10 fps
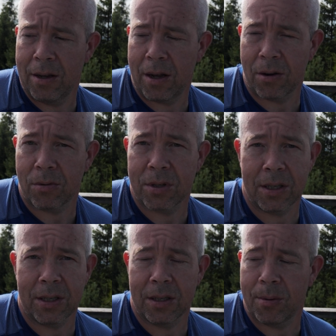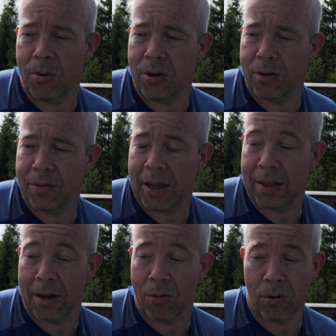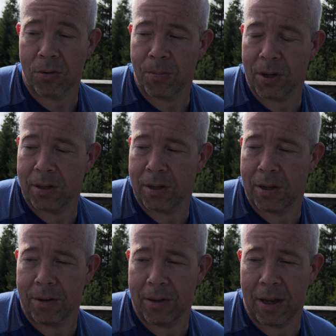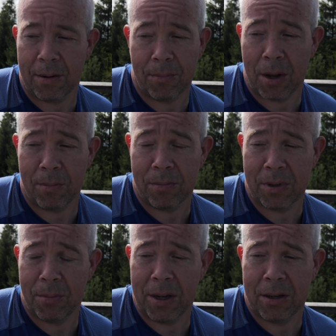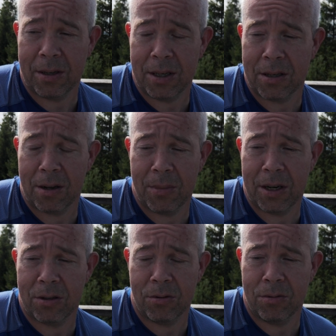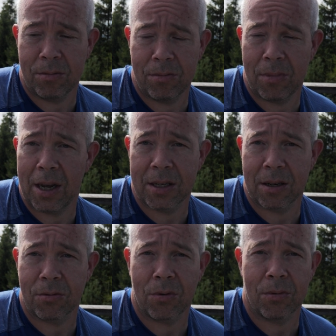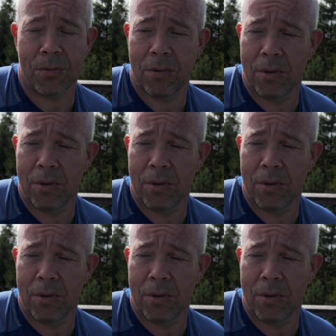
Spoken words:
I don't see a point of that at all. But yeah, the DJI Mini 2, excellent drone.